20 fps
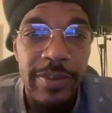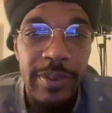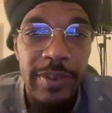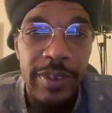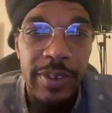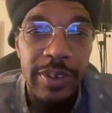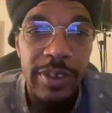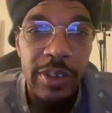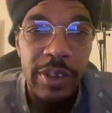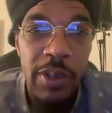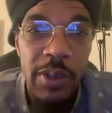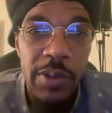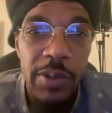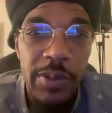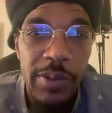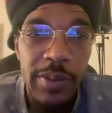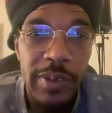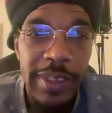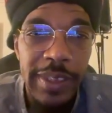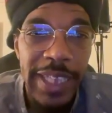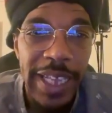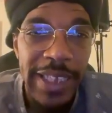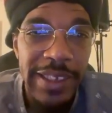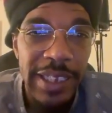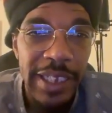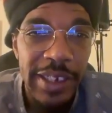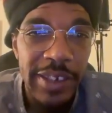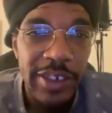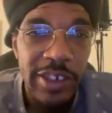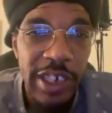So that's
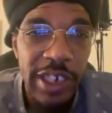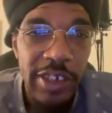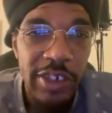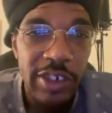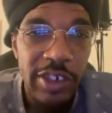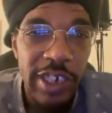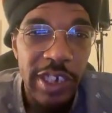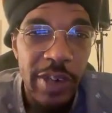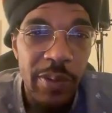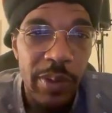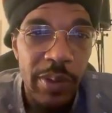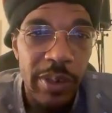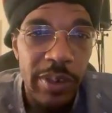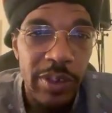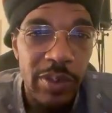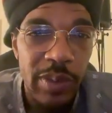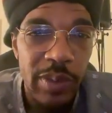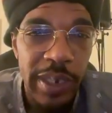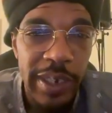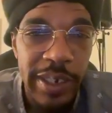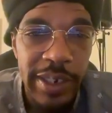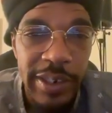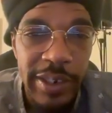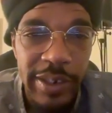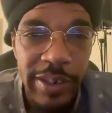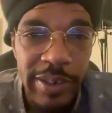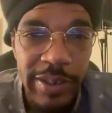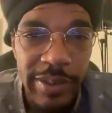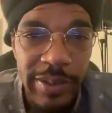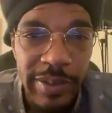how you change your networks right here.